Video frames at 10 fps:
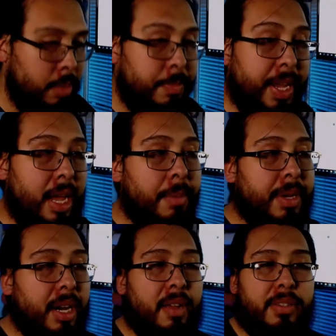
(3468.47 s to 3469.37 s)
But yeah, I'm
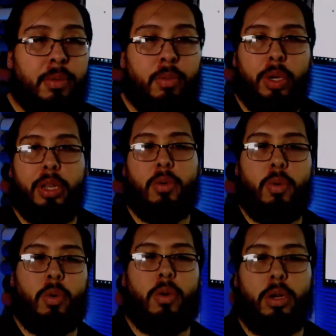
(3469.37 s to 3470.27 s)
gonna have some really
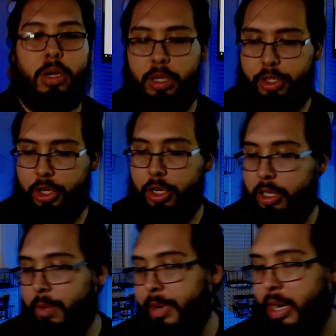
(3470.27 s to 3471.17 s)
cool shirts
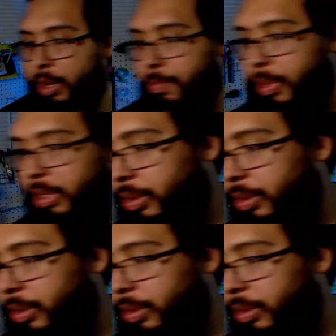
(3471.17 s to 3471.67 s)
coming out here pretty